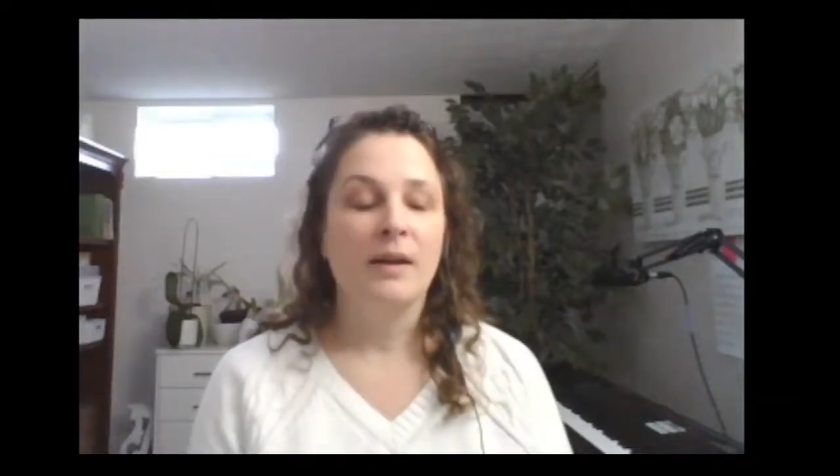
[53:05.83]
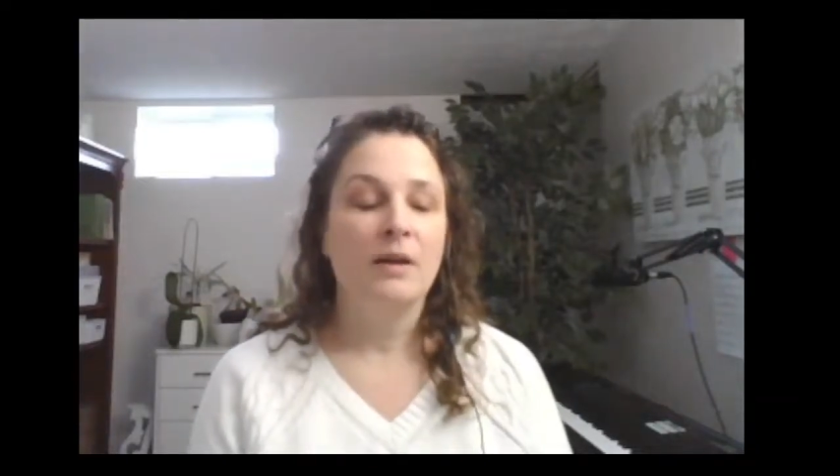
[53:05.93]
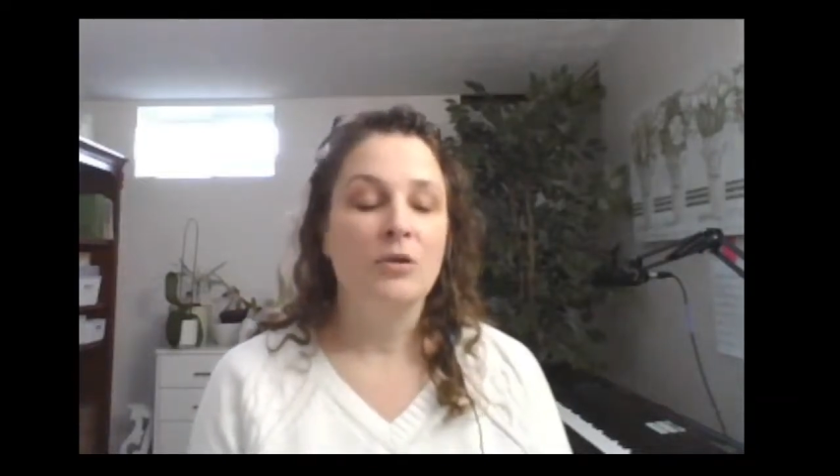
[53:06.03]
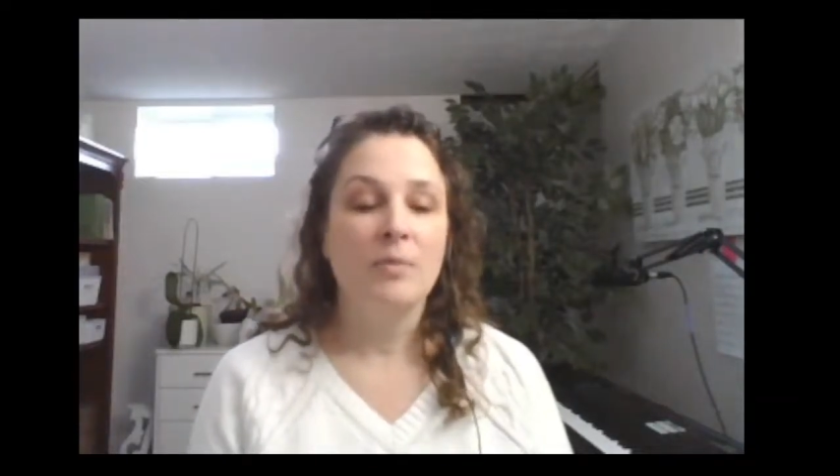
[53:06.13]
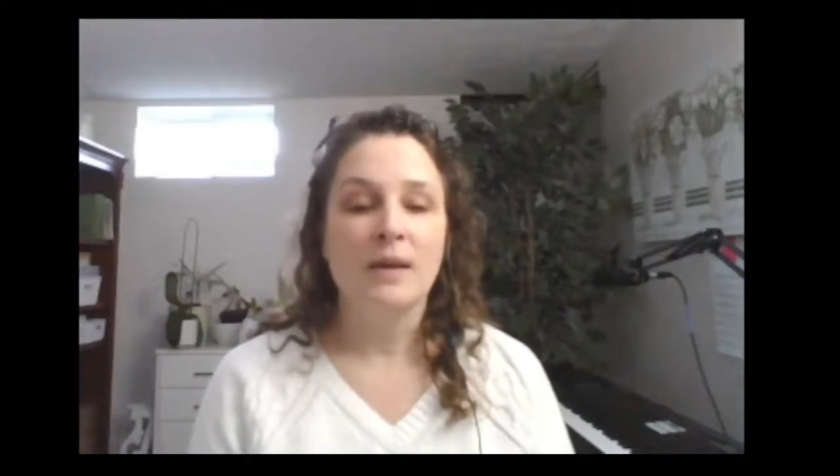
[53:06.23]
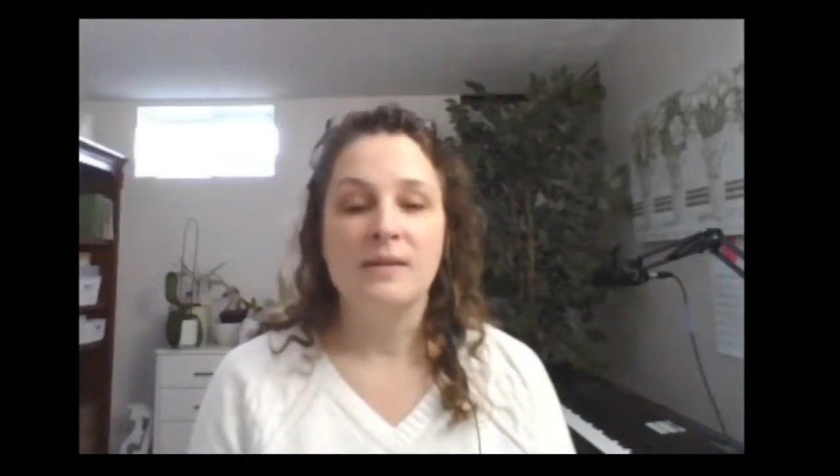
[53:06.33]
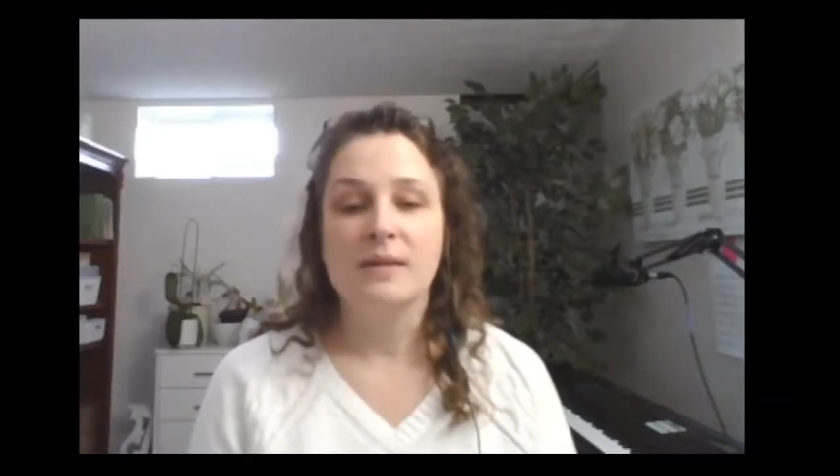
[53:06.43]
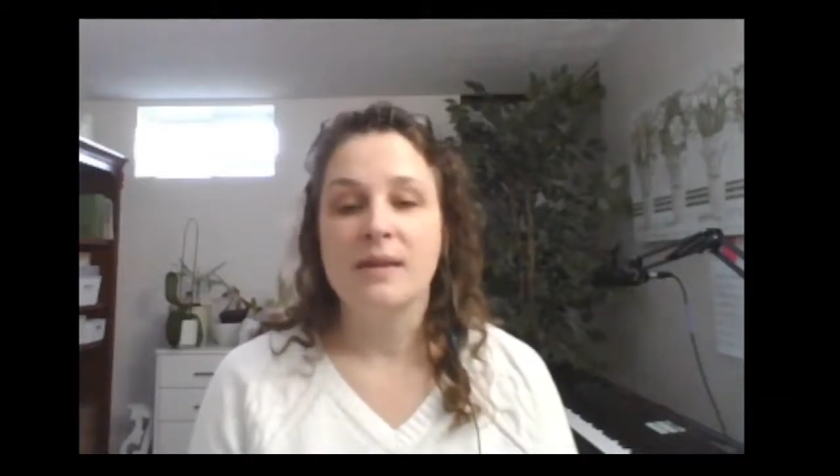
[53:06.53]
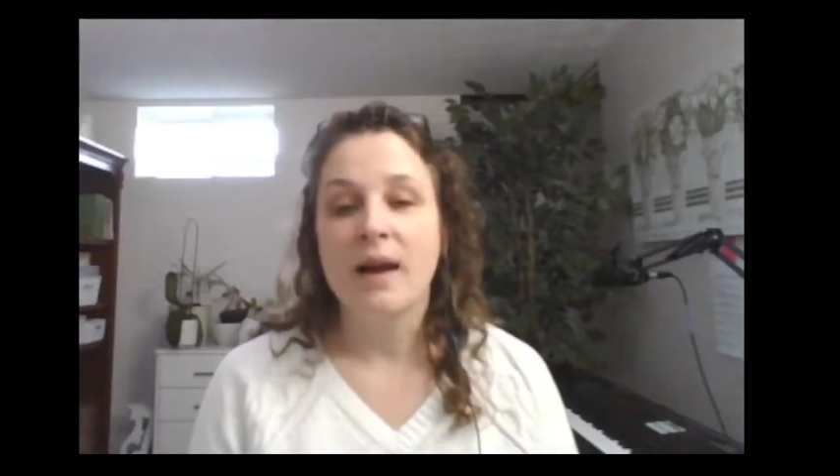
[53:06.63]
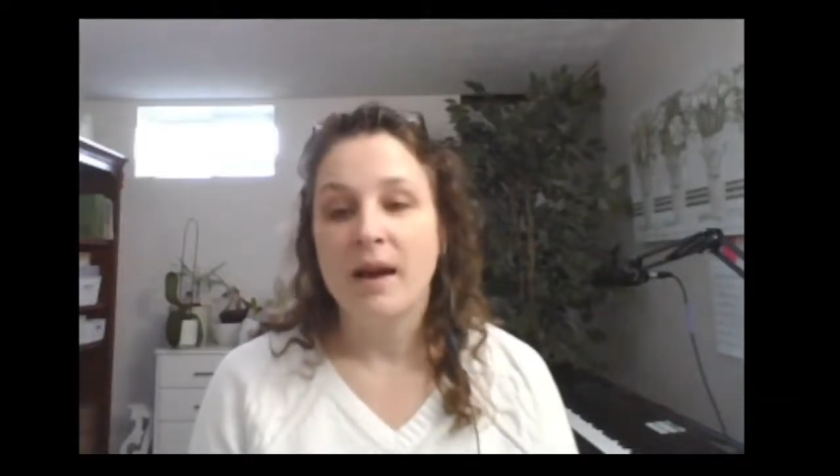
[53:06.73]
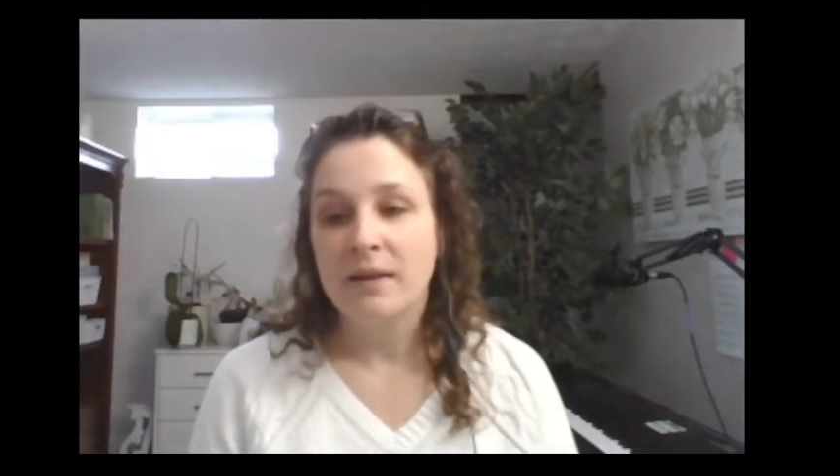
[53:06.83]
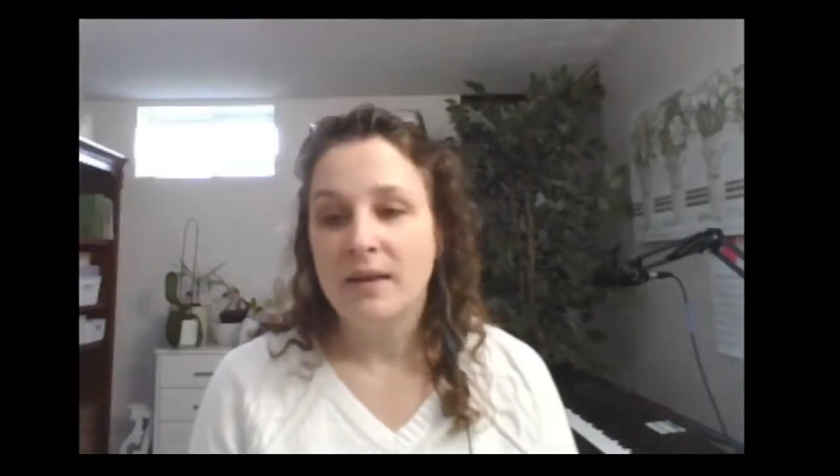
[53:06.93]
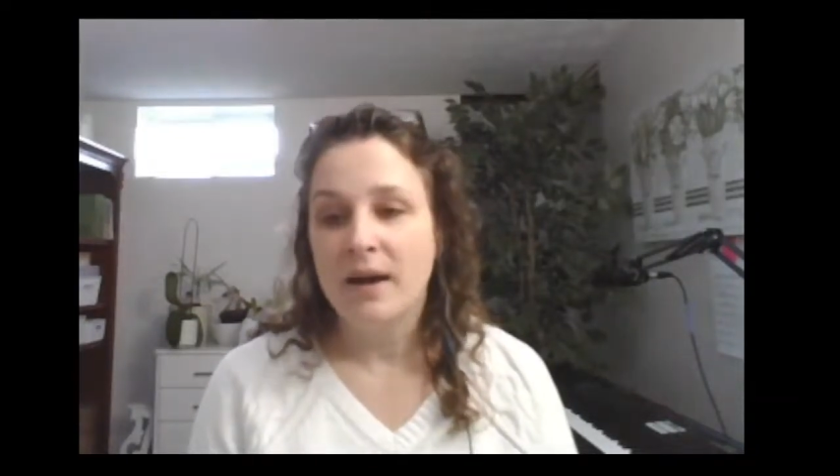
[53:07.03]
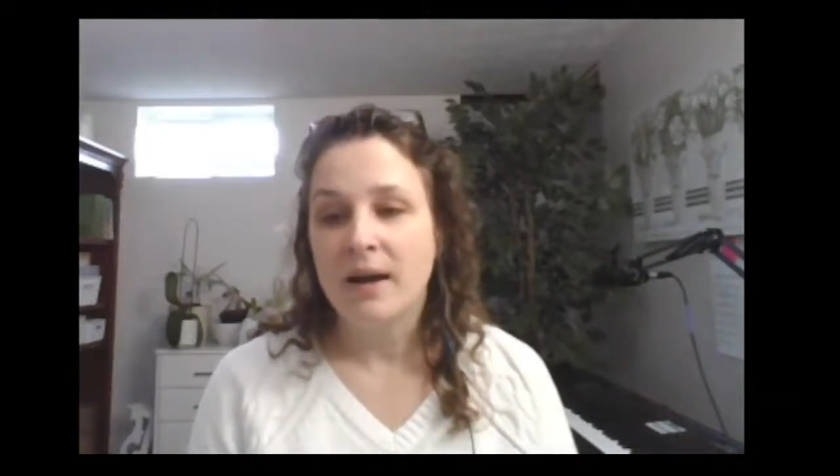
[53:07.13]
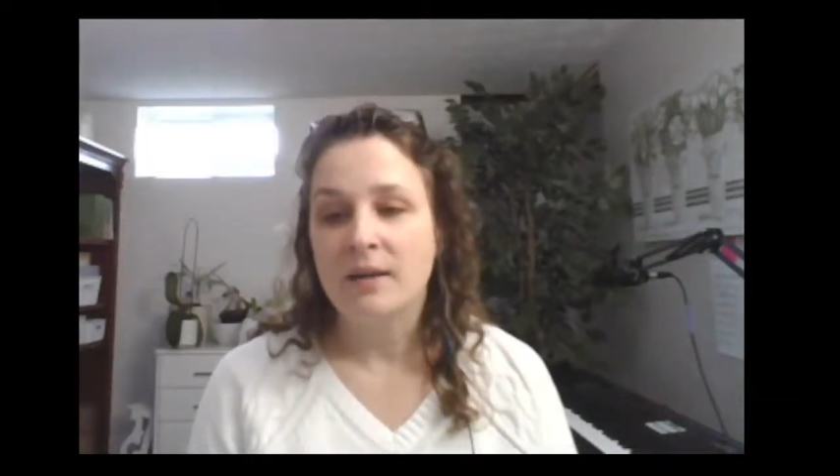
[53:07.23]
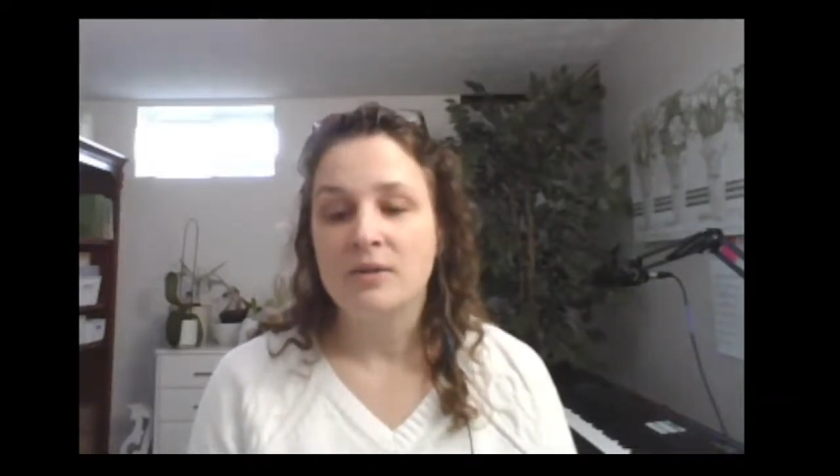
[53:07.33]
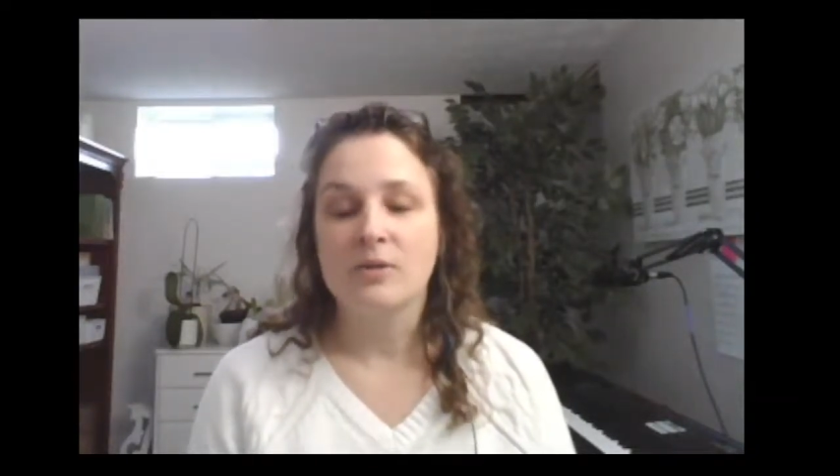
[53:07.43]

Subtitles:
I knew Macy's had that,